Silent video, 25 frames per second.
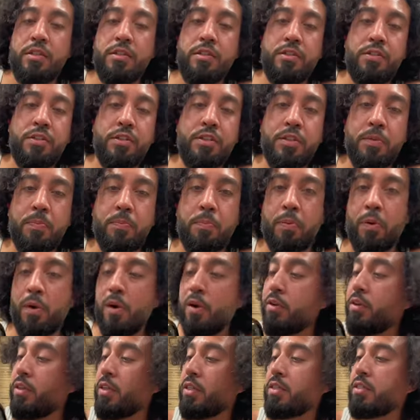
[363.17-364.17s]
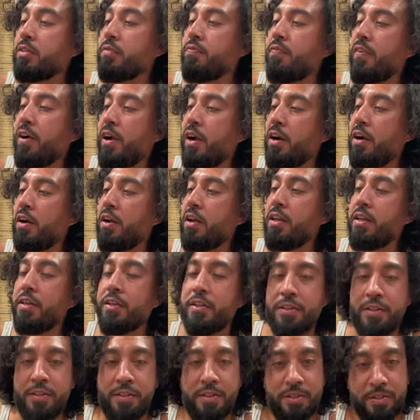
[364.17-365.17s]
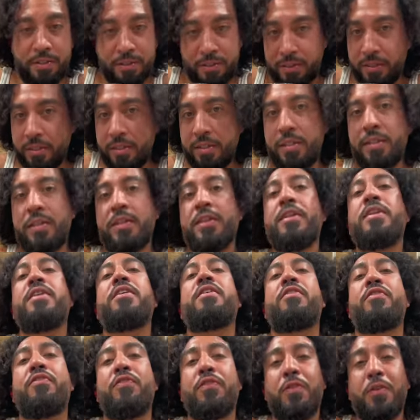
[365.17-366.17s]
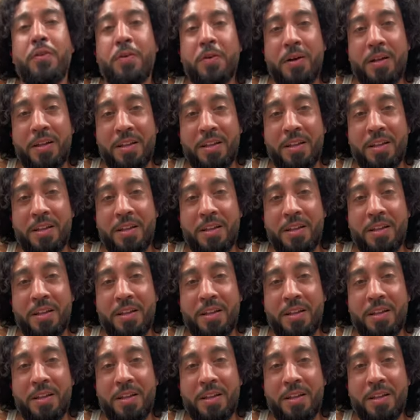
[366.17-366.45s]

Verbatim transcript: she's a product of Ireland. Fool.